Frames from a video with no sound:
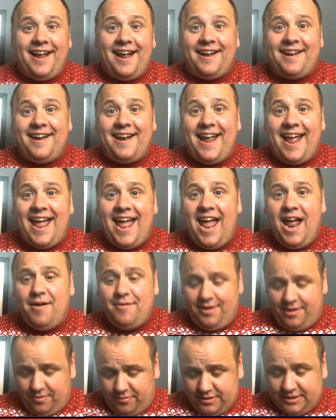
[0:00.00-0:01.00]
had any hair,
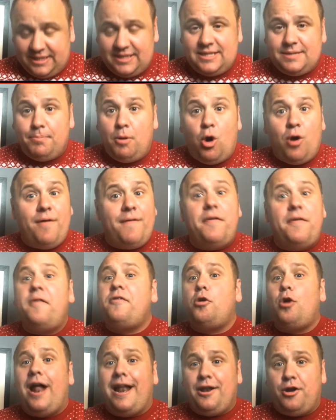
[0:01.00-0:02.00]
and there was more of a
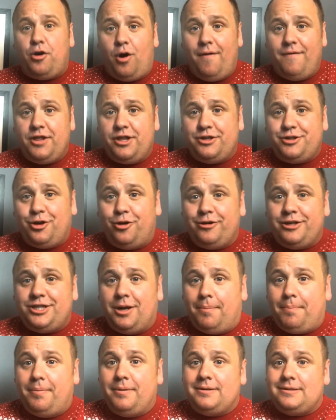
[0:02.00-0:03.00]
veranda over the toy
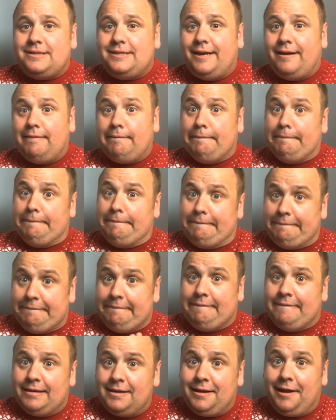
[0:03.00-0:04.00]
shop. But
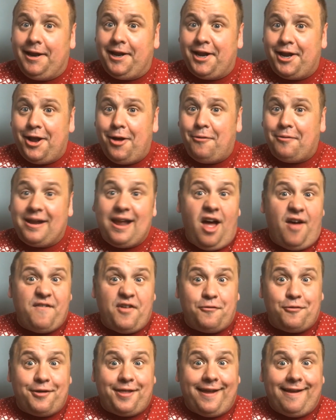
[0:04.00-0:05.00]
there you go. You can't have
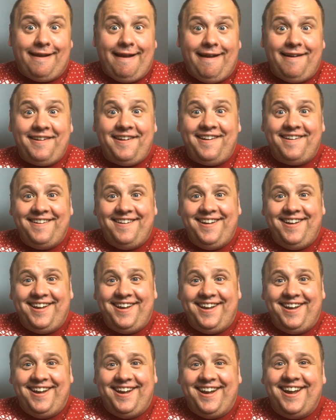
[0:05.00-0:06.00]
everything, can you?
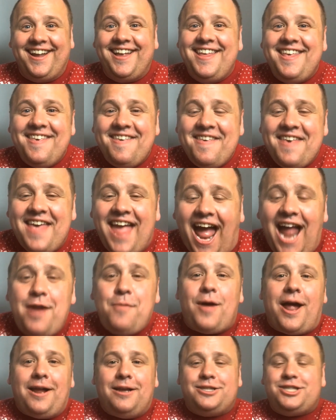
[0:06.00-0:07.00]

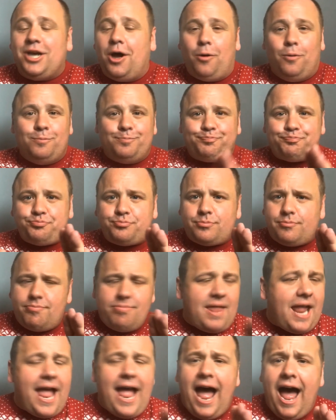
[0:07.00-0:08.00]
Anyway, so
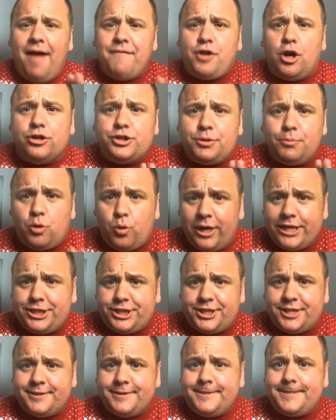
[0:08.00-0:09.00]
I've got some
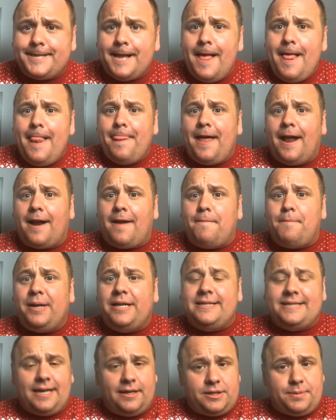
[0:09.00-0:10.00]
questions that have been
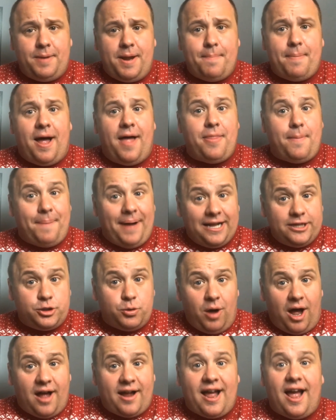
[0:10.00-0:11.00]
sent to me by the Panto
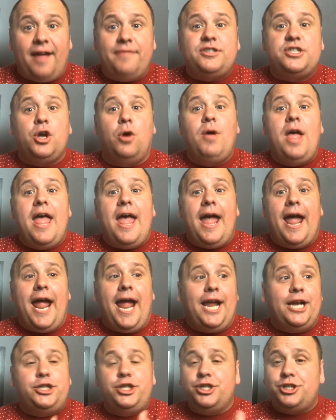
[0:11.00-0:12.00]
Archive. So
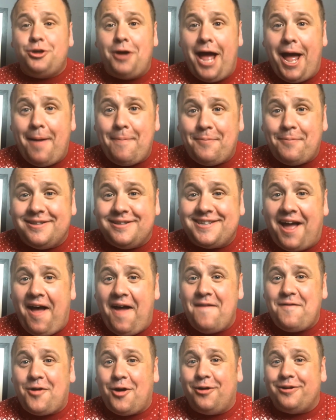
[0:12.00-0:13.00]
it just so happens
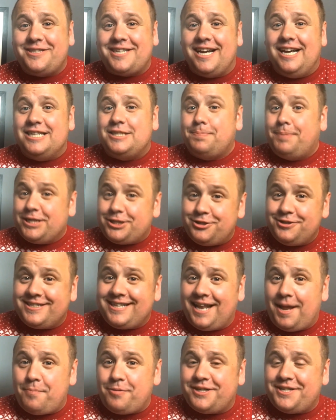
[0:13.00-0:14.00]
I've got a special
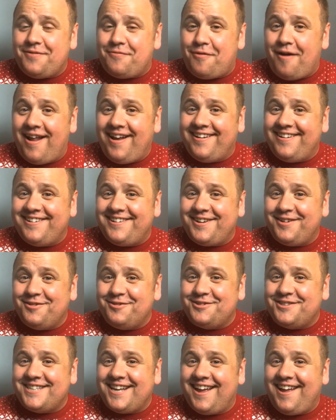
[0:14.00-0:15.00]
celebrity friend
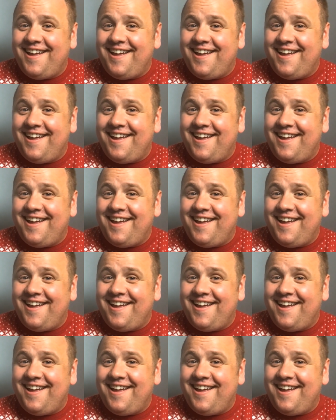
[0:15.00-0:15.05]
who's